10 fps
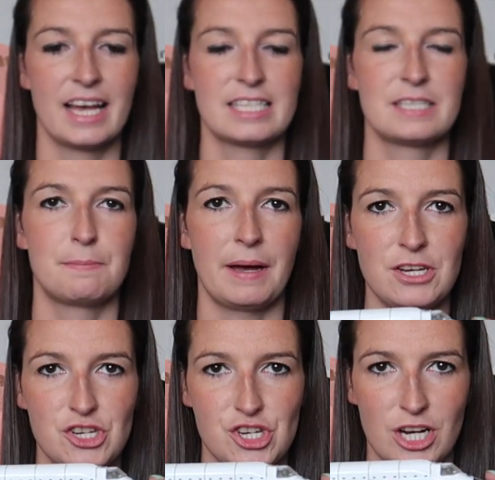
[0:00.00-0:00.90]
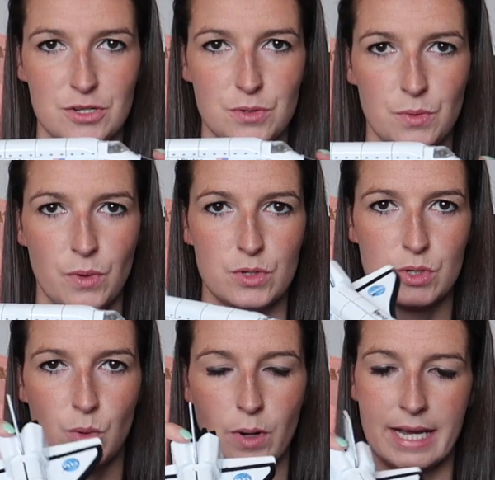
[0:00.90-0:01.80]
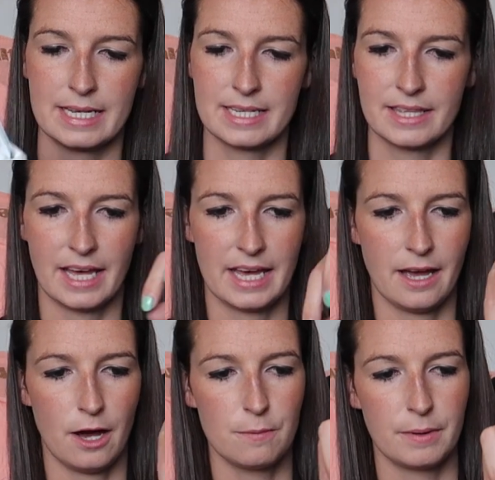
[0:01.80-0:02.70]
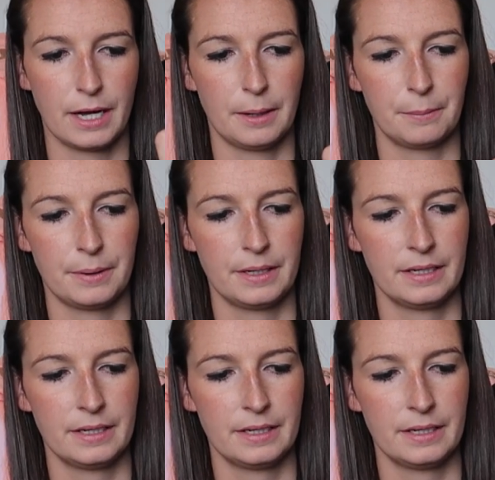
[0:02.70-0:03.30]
space shuttle toys. They open up.